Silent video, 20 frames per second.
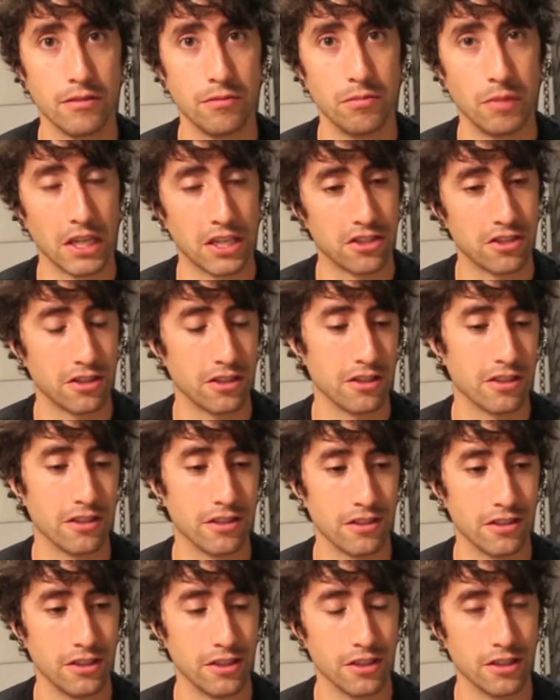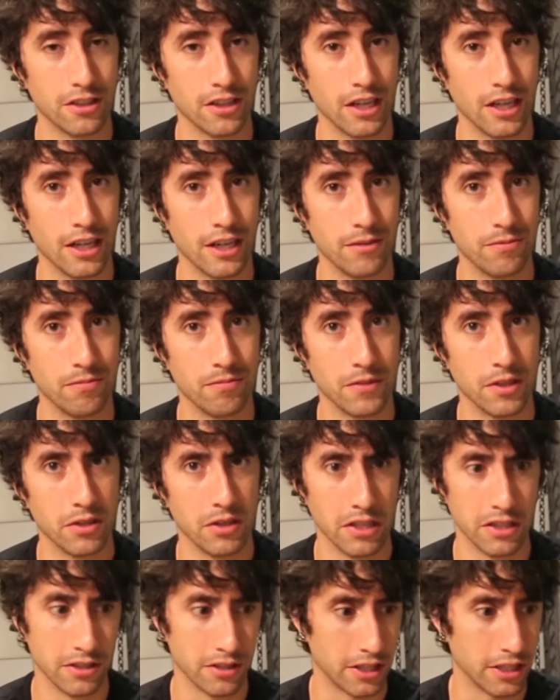make sure you're
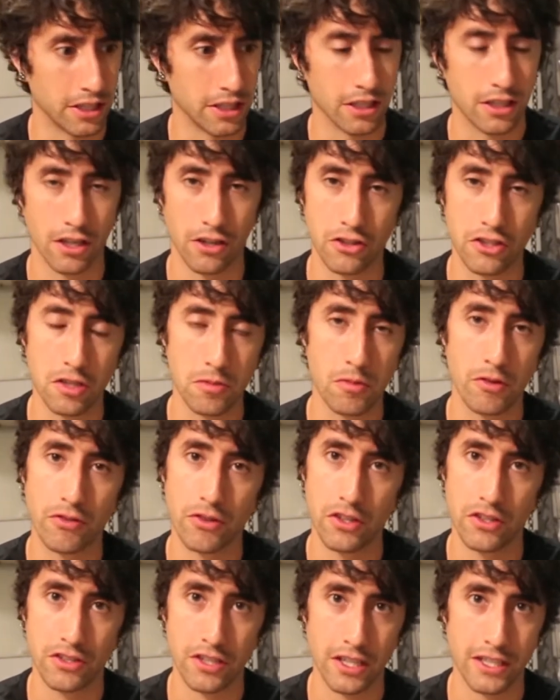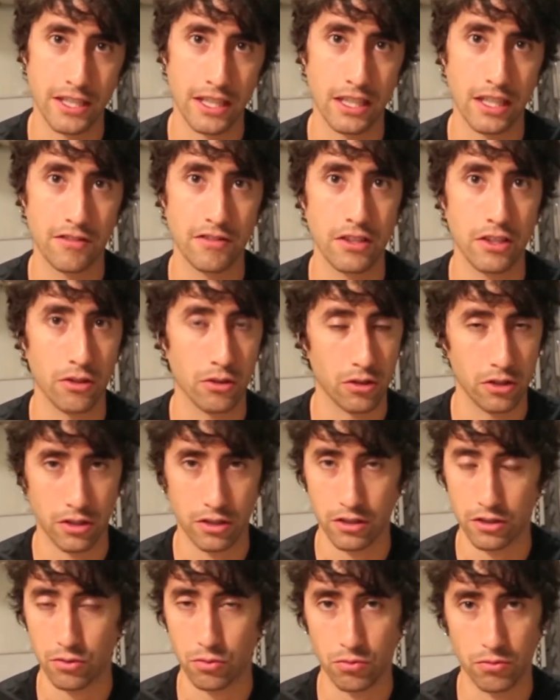either getting coaching before you start deadlifting, or you're
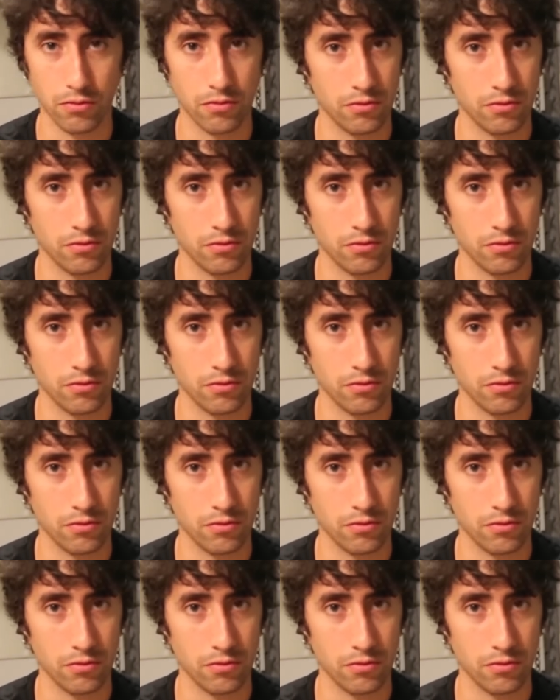just